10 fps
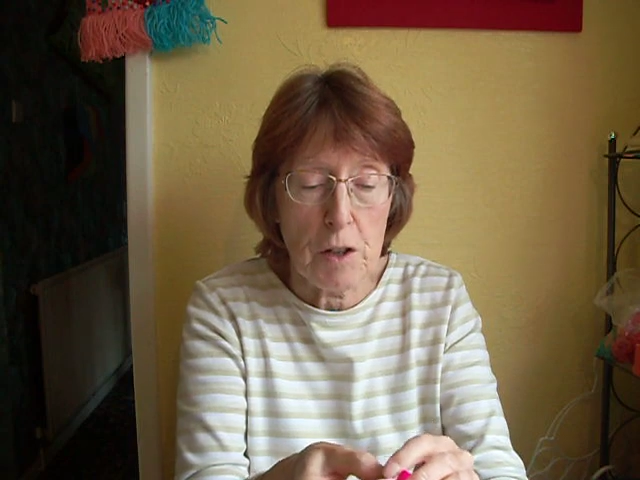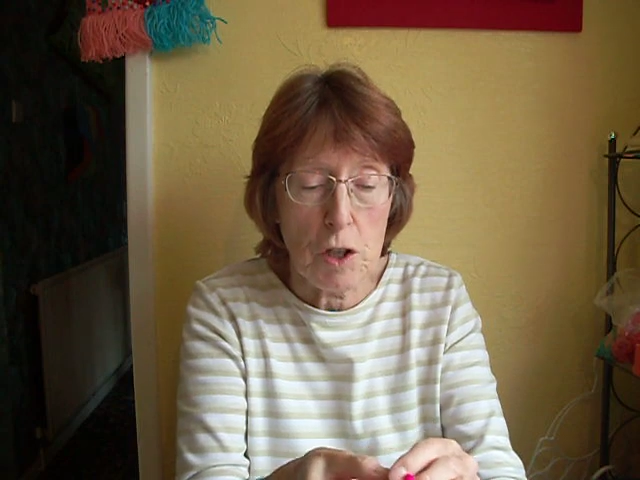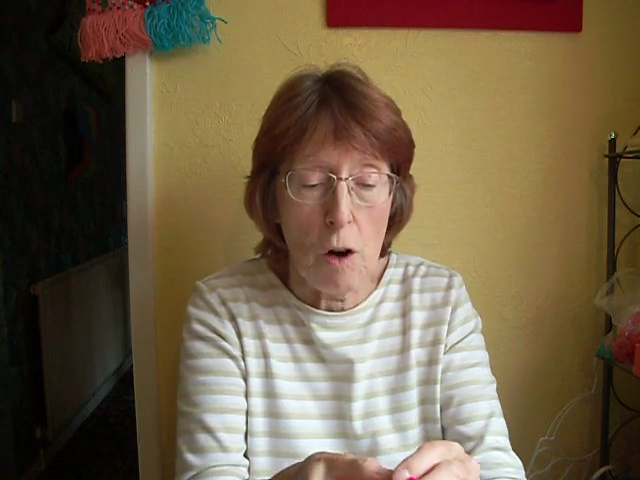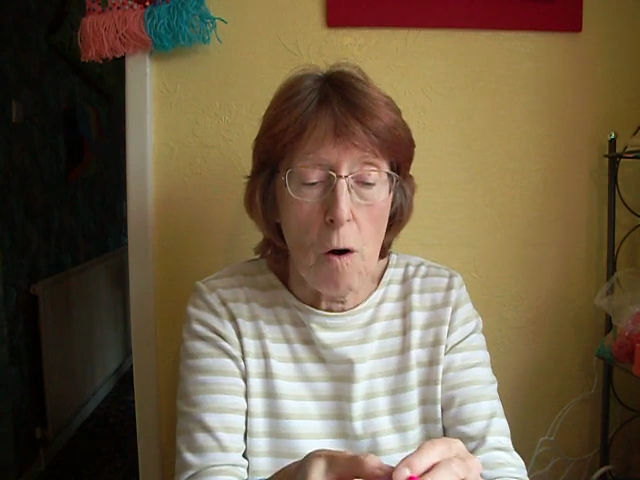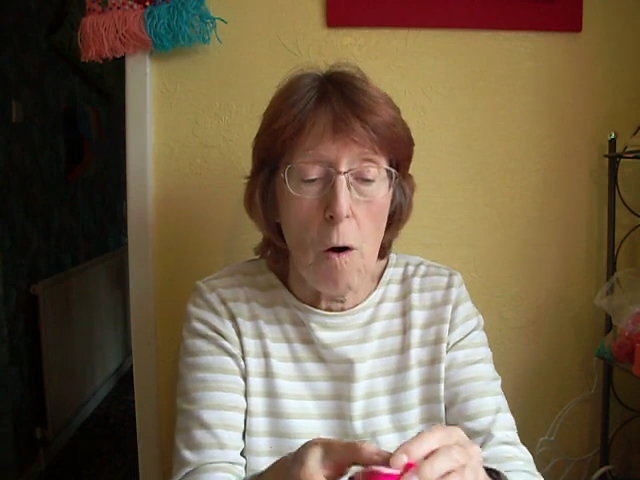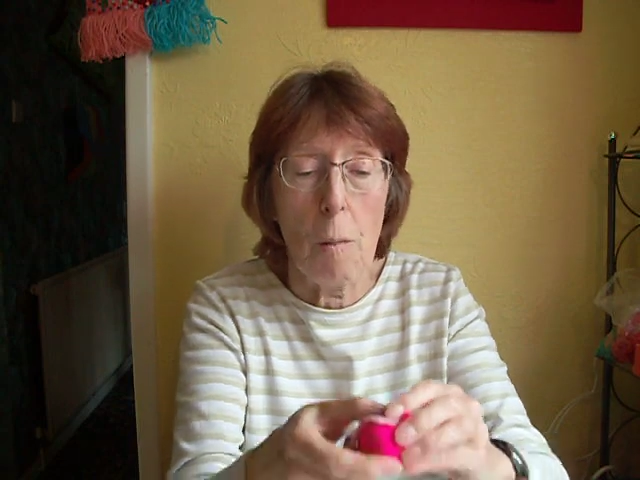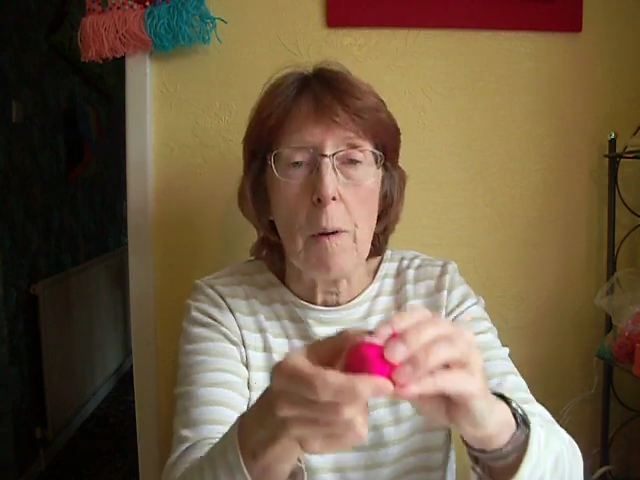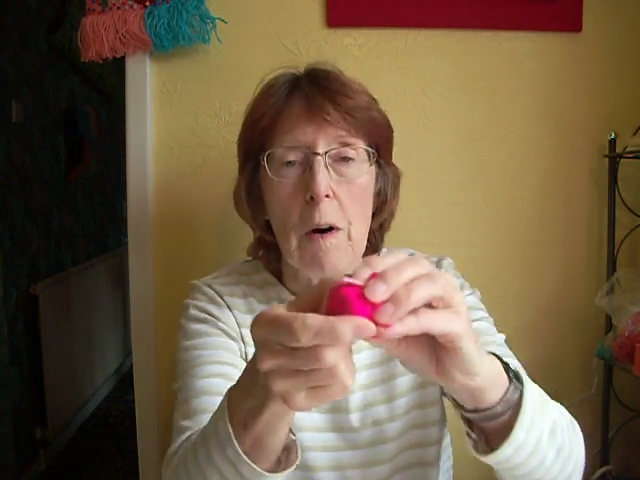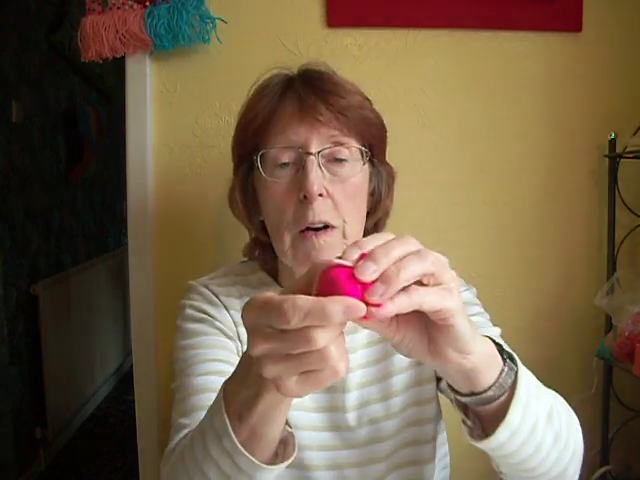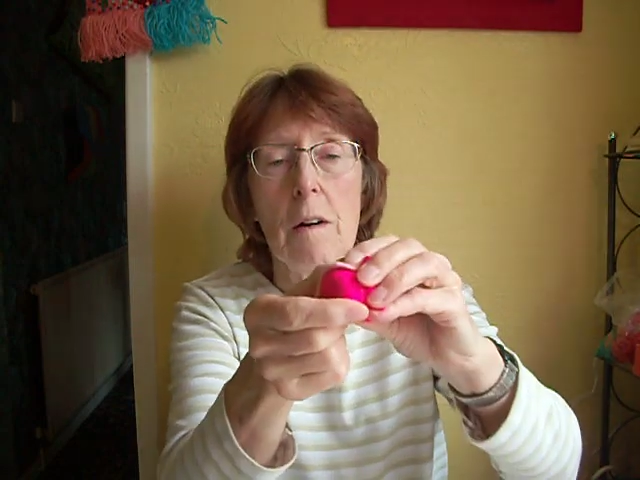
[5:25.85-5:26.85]
top
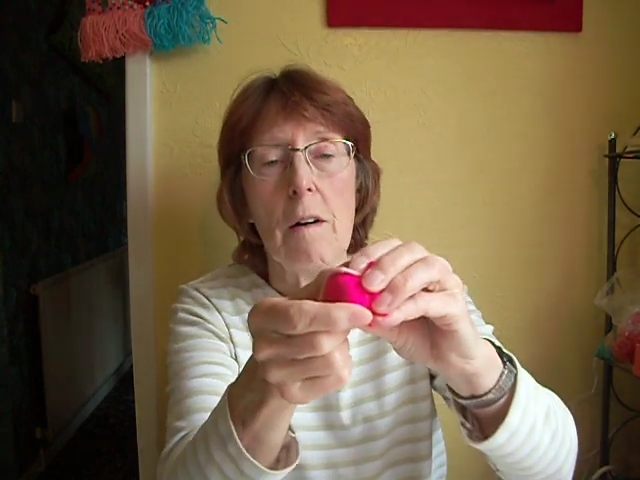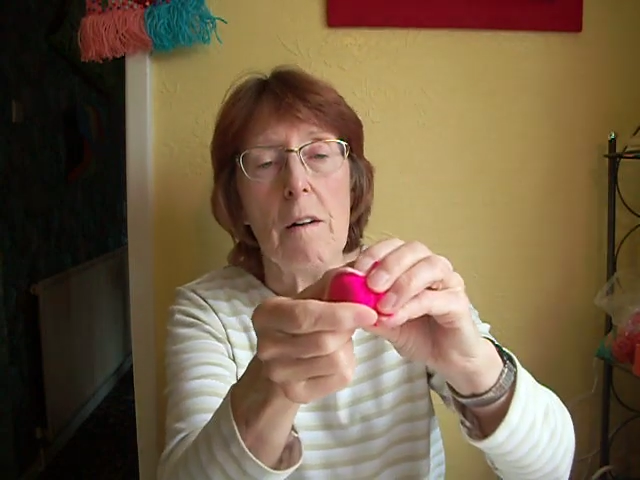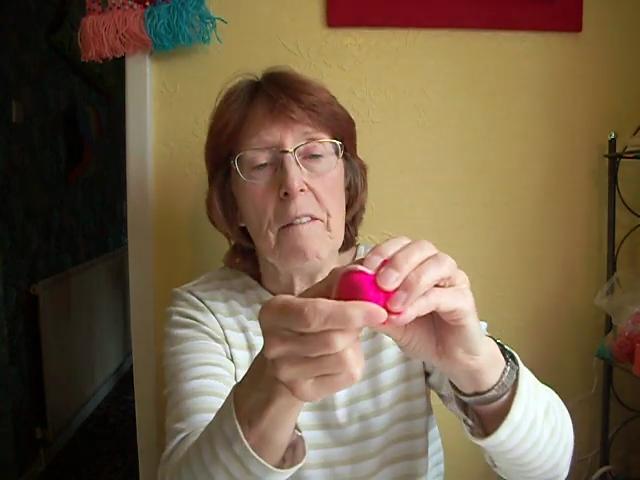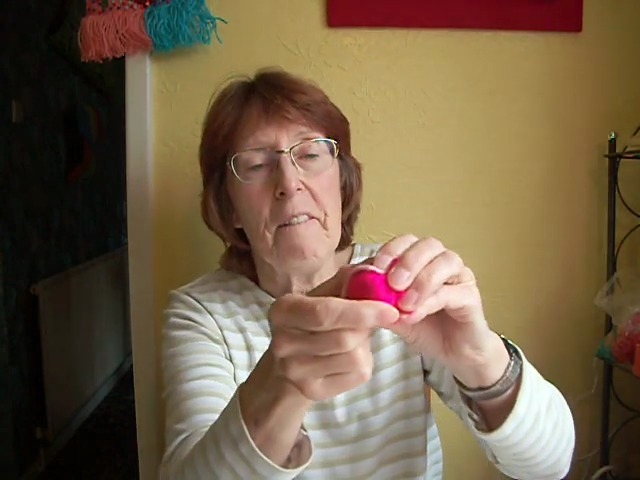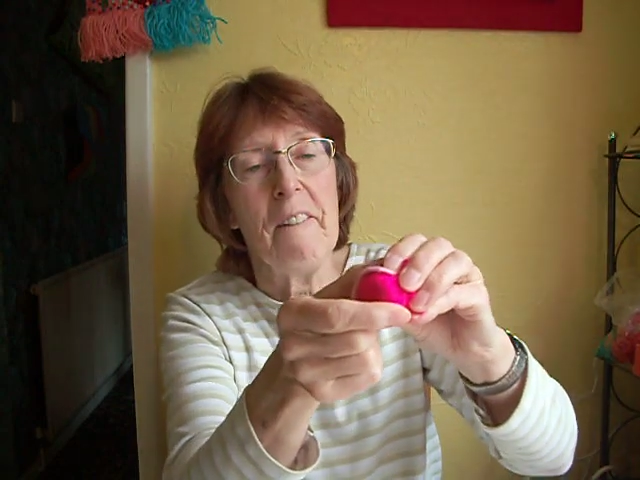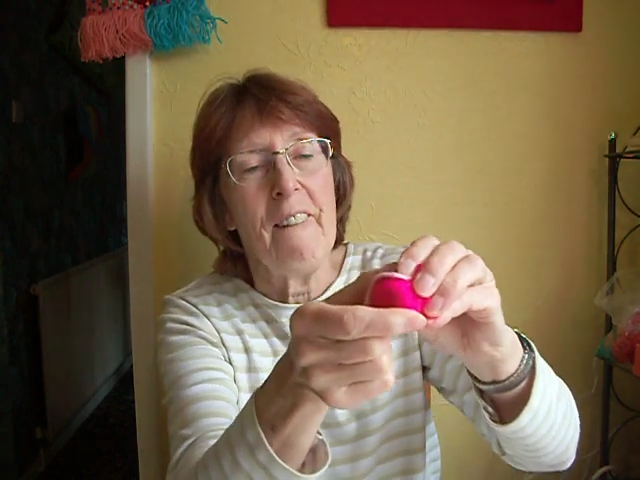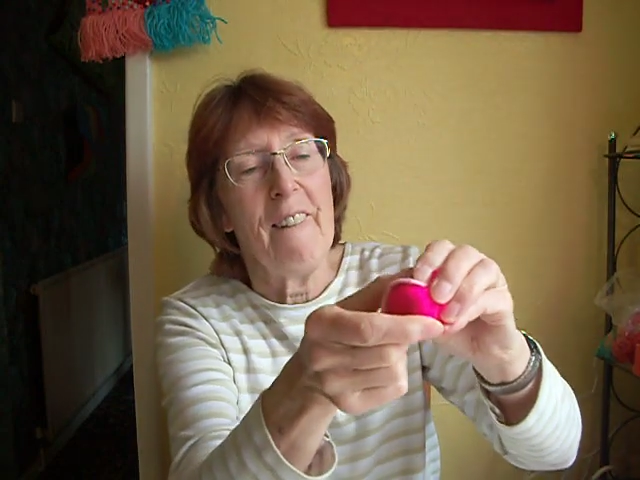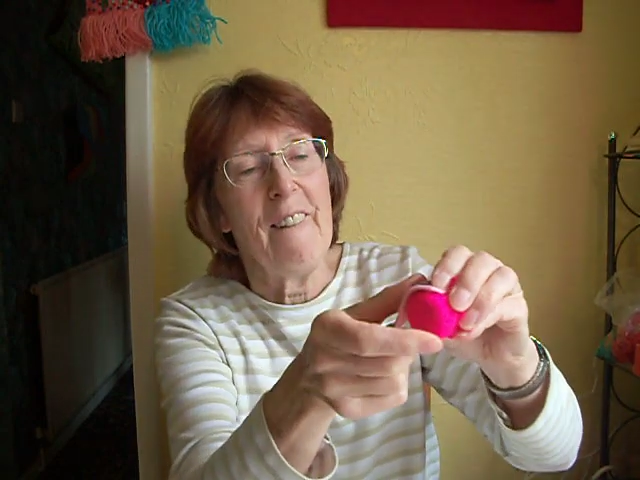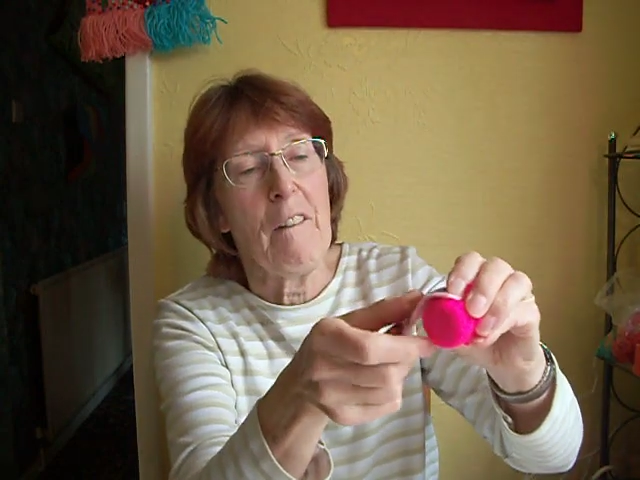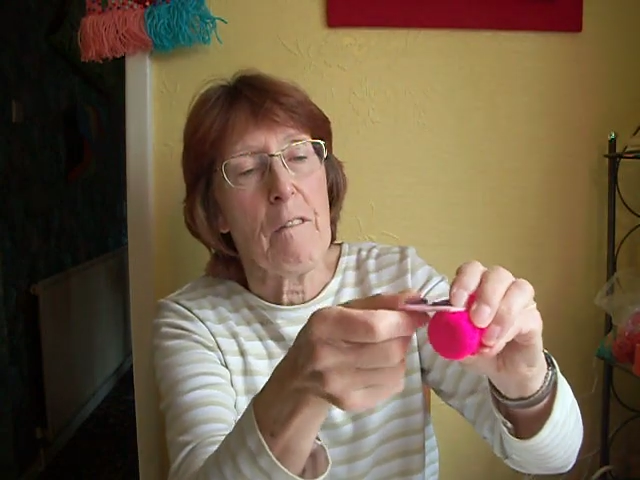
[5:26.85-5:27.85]

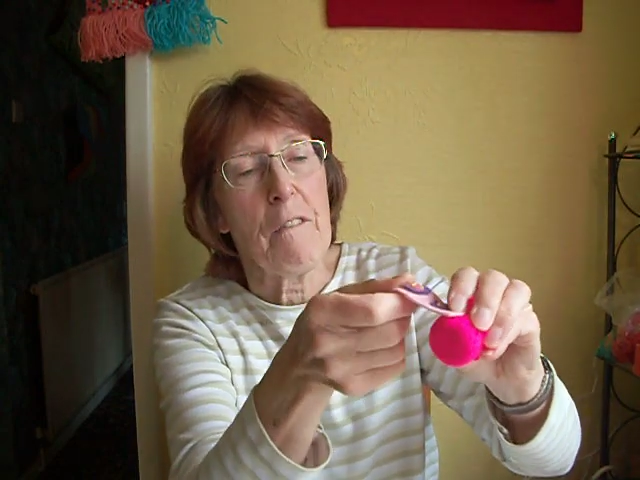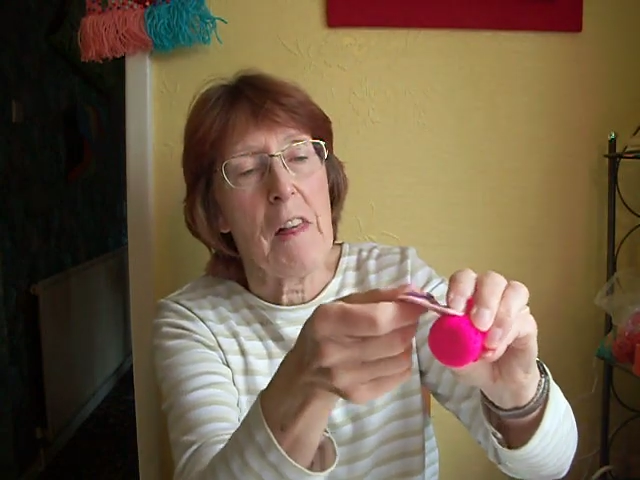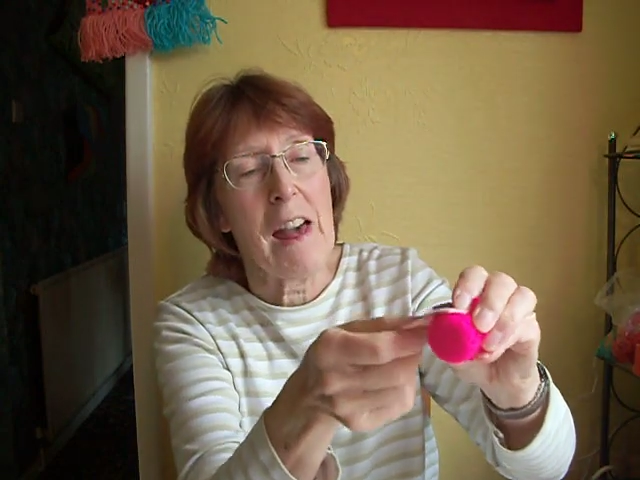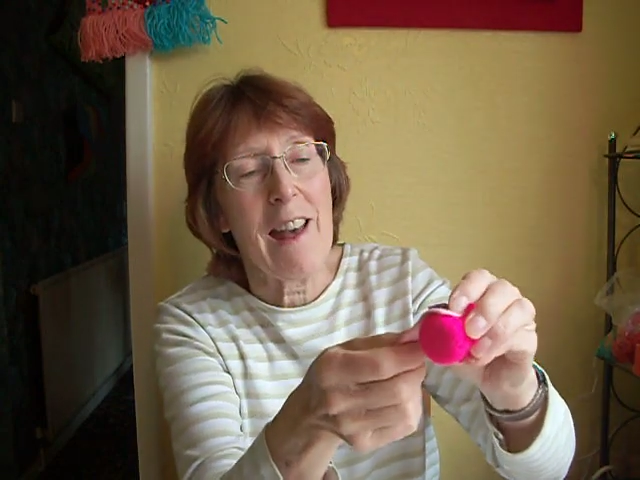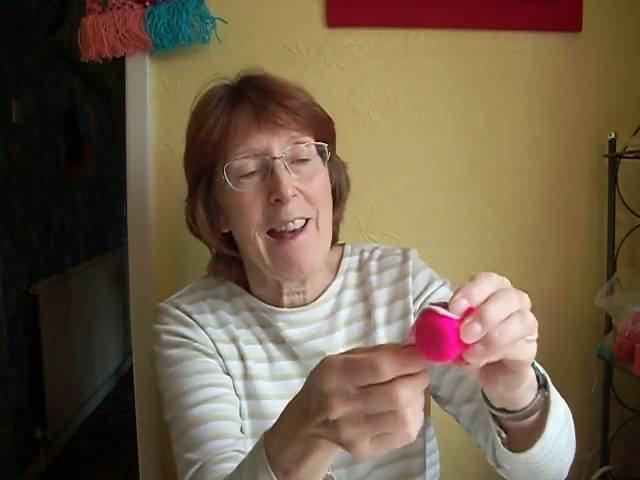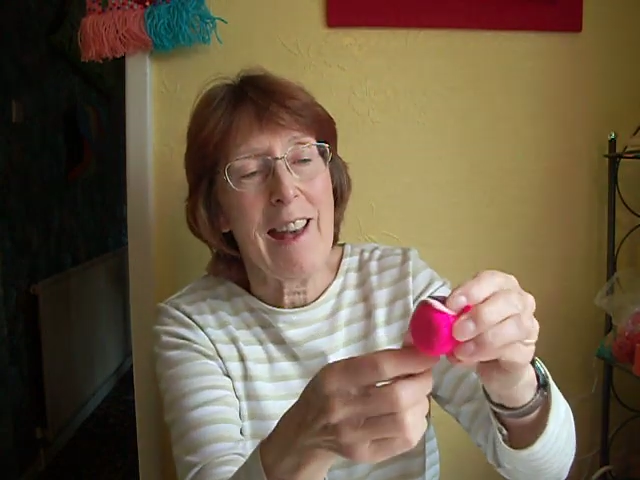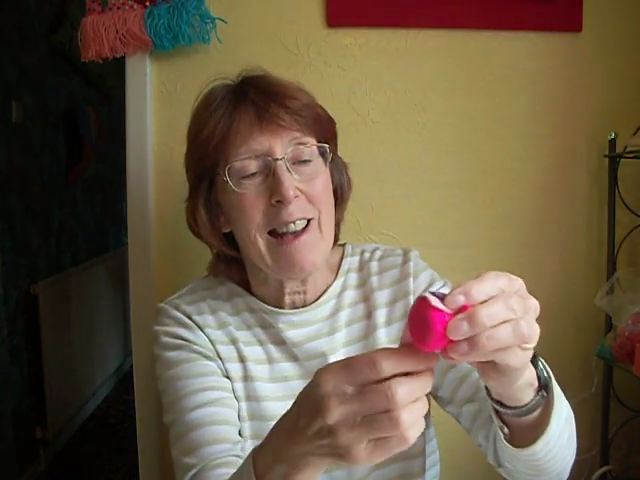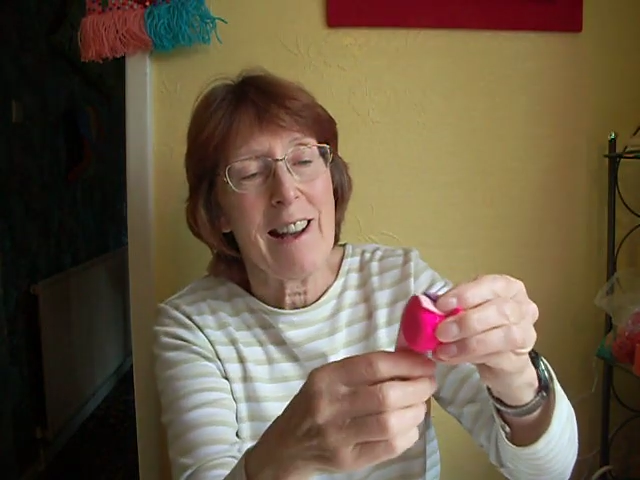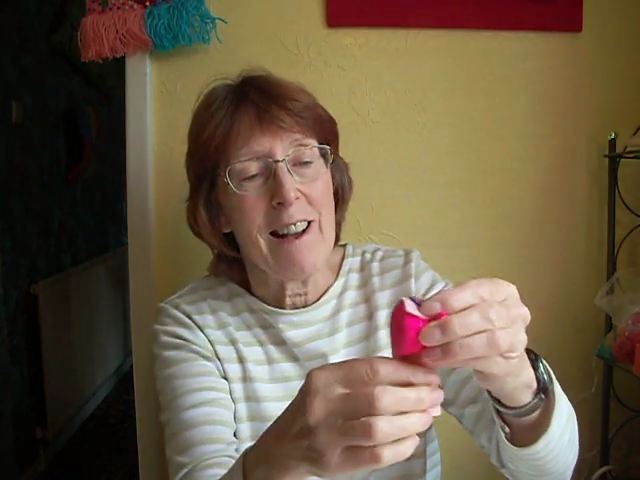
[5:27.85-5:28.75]
of there,